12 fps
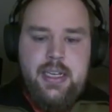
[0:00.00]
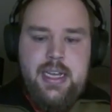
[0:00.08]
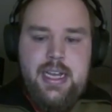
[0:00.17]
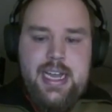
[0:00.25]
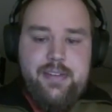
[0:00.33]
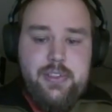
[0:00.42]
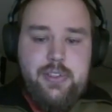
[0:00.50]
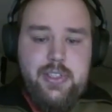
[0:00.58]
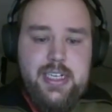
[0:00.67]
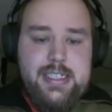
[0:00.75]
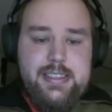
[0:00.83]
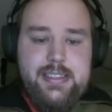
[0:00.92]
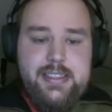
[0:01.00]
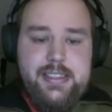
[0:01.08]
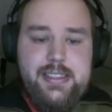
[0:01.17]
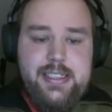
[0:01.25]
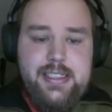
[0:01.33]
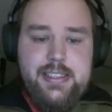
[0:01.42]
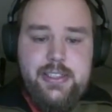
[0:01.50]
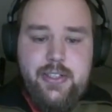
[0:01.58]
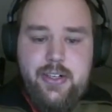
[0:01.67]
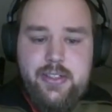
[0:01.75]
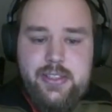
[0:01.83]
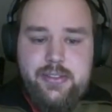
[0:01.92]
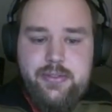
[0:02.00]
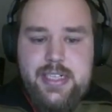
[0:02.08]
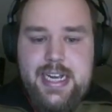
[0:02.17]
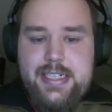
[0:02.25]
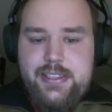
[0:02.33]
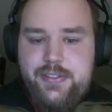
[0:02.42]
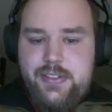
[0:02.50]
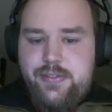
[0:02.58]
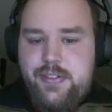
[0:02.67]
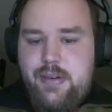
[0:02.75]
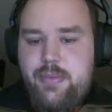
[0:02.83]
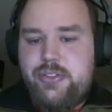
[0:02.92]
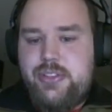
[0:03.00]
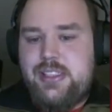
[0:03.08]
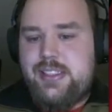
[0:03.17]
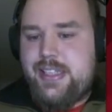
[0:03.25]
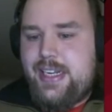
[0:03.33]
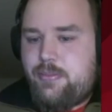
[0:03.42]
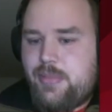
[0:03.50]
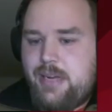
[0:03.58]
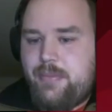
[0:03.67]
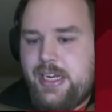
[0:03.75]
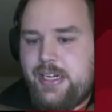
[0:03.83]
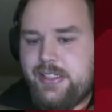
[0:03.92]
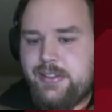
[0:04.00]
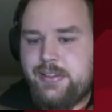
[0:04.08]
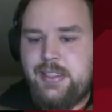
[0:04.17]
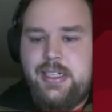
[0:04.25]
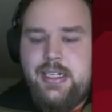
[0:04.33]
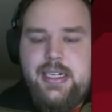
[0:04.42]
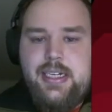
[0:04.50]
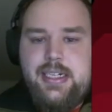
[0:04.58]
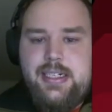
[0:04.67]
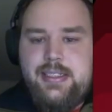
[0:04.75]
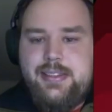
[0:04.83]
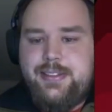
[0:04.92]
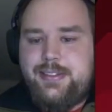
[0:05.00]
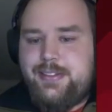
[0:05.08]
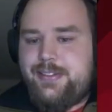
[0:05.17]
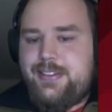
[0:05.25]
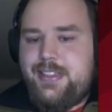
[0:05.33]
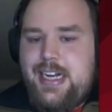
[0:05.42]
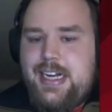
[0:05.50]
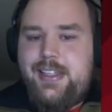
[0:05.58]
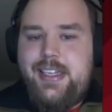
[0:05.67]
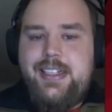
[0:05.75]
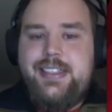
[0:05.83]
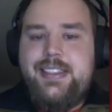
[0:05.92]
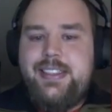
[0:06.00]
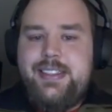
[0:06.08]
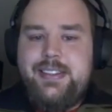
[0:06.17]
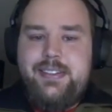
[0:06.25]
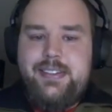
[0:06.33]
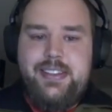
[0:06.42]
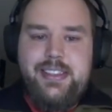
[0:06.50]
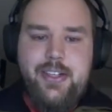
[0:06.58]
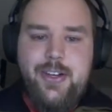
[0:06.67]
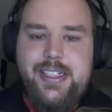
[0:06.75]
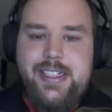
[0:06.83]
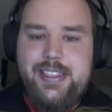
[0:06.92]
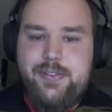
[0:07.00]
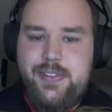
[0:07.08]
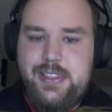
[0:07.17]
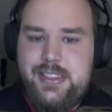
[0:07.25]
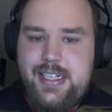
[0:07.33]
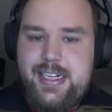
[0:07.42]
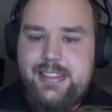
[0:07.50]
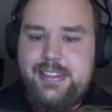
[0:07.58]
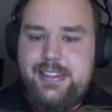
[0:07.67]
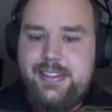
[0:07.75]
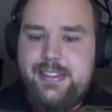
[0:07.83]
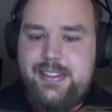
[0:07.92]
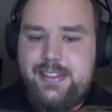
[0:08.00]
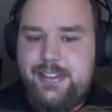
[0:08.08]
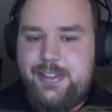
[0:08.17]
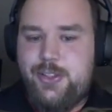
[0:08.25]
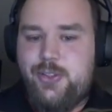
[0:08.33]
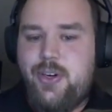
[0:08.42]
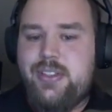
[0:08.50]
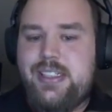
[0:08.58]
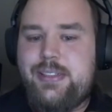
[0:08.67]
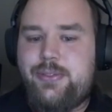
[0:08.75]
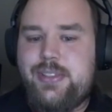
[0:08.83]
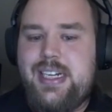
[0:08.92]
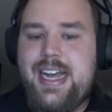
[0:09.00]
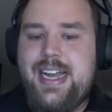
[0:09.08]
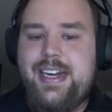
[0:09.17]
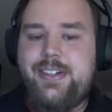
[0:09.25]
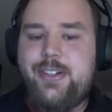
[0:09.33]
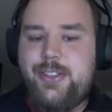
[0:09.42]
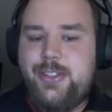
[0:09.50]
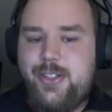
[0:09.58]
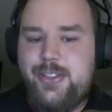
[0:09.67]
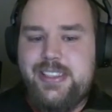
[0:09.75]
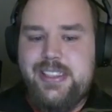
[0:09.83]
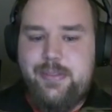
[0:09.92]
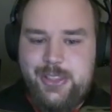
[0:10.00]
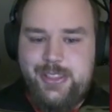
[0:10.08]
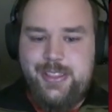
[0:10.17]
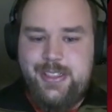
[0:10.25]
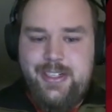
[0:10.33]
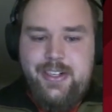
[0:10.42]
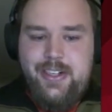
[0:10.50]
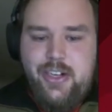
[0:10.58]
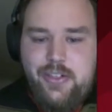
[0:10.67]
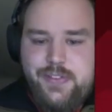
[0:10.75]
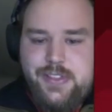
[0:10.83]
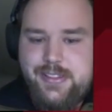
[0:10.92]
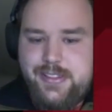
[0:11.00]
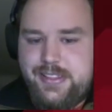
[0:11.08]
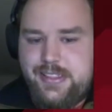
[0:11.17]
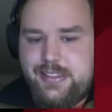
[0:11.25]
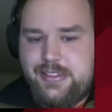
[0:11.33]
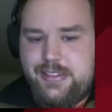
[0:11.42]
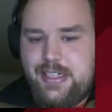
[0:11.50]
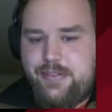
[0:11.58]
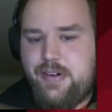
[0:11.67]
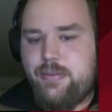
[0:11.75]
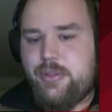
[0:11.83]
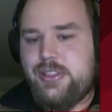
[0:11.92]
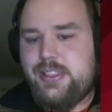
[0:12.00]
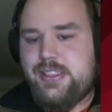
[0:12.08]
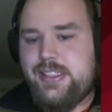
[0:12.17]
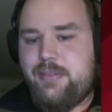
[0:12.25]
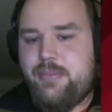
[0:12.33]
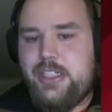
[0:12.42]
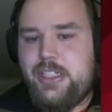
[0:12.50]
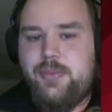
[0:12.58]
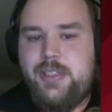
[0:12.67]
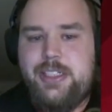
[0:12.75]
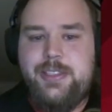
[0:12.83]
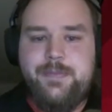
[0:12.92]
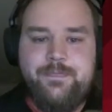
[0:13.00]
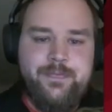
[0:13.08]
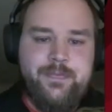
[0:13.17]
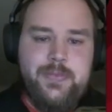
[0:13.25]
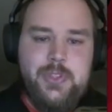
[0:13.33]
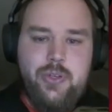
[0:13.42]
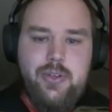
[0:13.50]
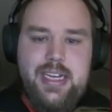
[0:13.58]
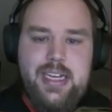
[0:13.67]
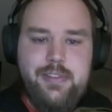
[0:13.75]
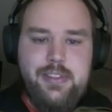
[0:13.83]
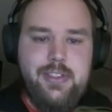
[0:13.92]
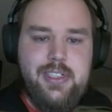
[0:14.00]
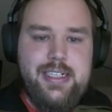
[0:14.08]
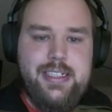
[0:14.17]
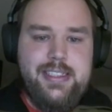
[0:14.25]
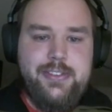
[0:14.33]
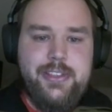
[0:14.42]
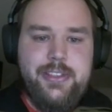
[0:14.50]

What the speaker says: Have a look at the talk Reactive Ephemeral State by Michael. I think the context facade is strongly relying on concepts of this ephemeral state management. So have a look later on.